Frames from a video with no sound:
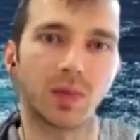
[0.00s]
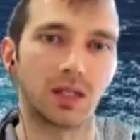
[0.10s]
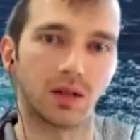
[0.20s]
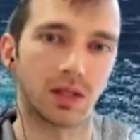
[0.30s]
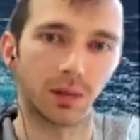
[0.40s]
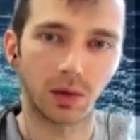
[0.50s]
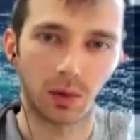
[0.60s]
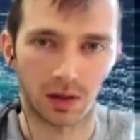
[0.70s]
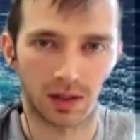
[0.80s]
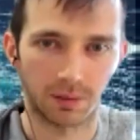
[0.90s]
And so some of the
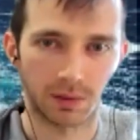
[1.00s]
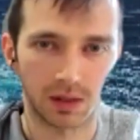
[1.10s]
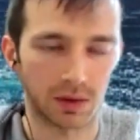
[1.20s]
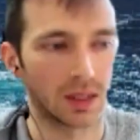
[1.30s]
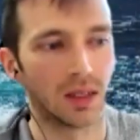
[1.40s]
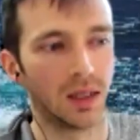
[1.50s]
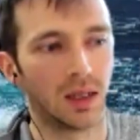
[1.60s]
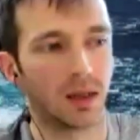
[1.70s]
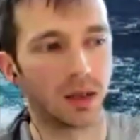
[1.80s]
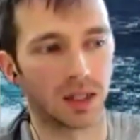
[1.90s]
work that I've been doing
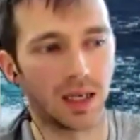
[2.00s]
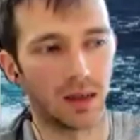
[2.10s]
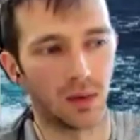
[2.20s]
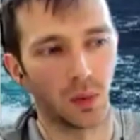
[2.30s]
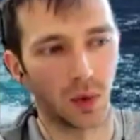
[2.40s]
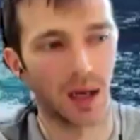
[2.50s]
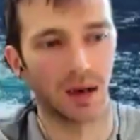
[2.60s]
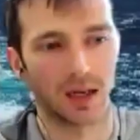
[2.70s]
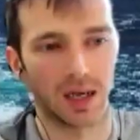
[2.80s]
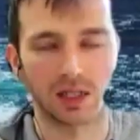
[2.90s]
looks at
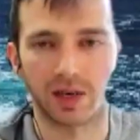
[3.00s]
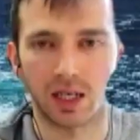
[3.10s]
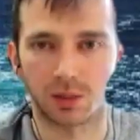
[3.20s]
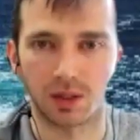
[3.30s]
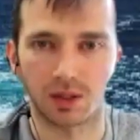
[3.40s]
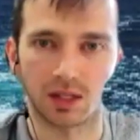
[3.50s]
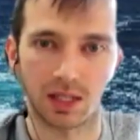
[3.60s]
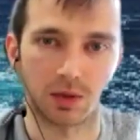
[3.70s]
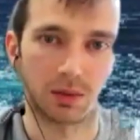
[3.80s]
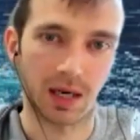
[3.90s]
what kinds of attributes
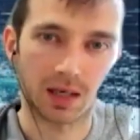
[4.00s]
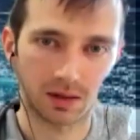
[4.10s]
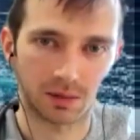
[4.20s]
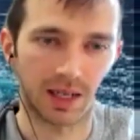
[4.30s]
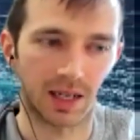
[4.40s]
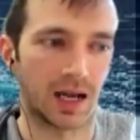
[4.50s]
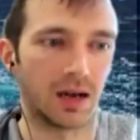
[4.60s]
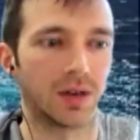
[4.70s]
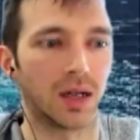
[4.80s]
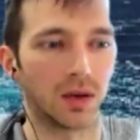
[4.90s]
conceptual models might
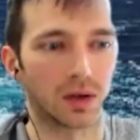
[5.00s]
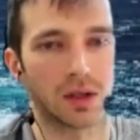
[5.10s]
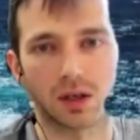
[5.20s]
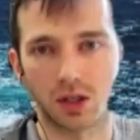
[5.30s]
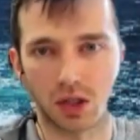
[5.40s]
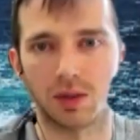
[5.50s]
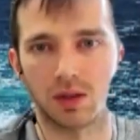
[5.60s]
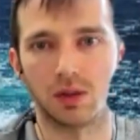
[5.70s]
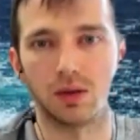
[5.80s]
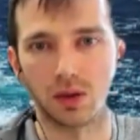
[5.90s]
have in order to
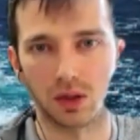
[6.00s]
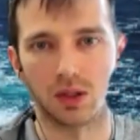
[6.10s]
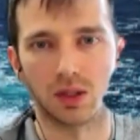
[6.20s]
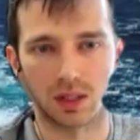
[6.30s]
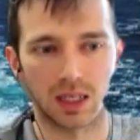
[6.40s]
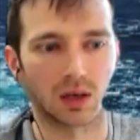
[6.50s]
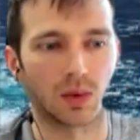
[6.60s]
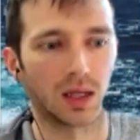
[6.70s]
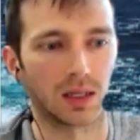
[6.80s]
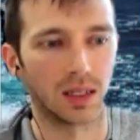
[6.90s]
contribute to good data
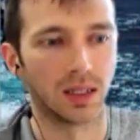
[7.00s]
quality,